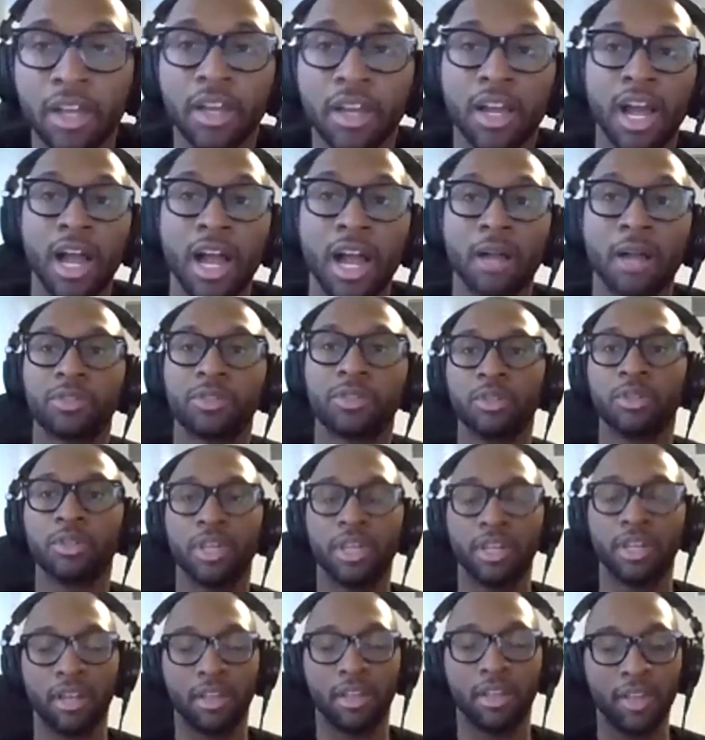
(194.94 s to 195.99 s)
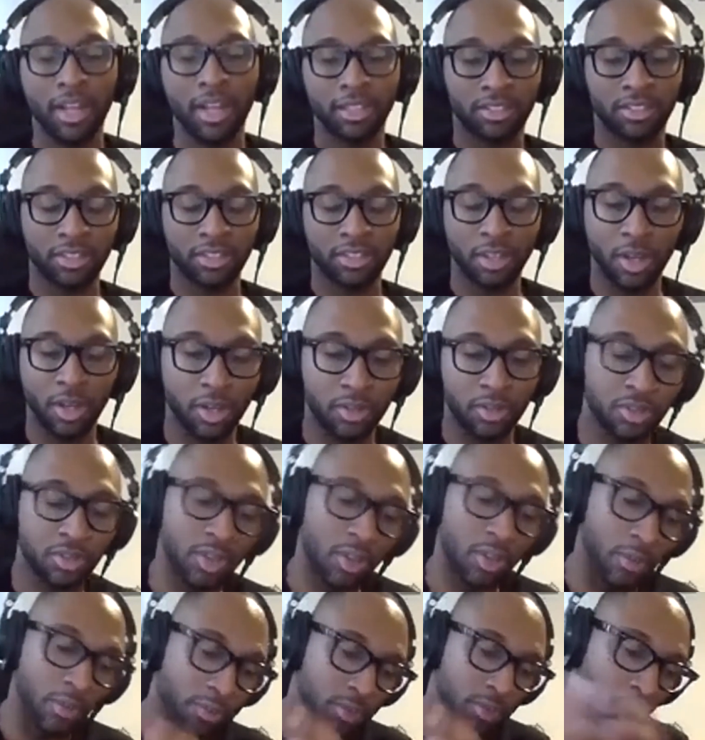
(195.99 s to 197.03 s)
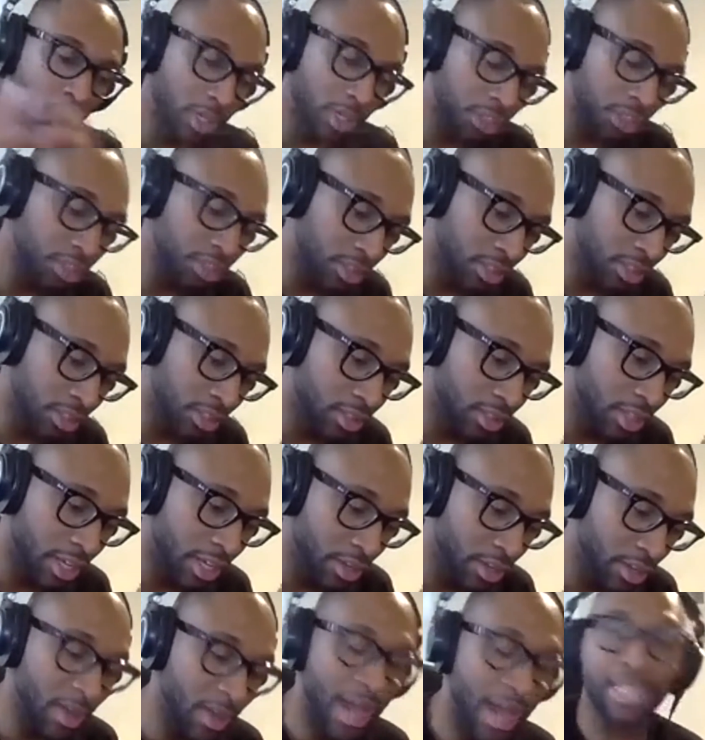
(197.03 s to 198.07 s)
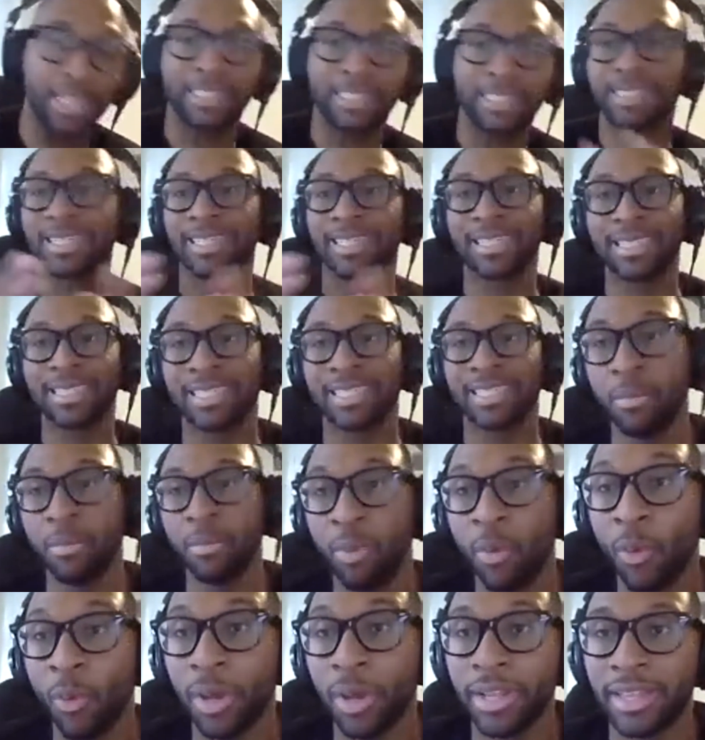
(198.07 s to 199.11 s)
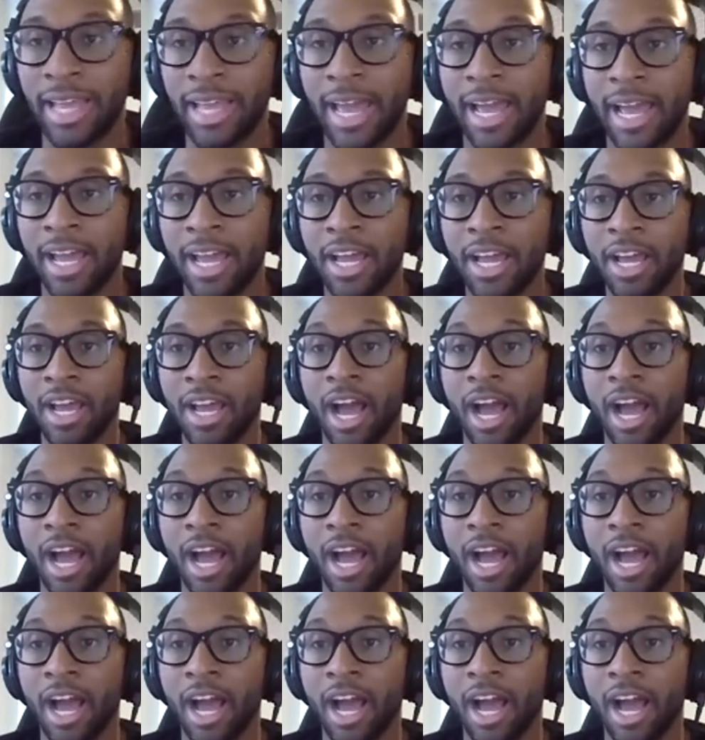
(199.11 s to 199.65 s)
Absolutely, and that's the question that you asked is like the same point that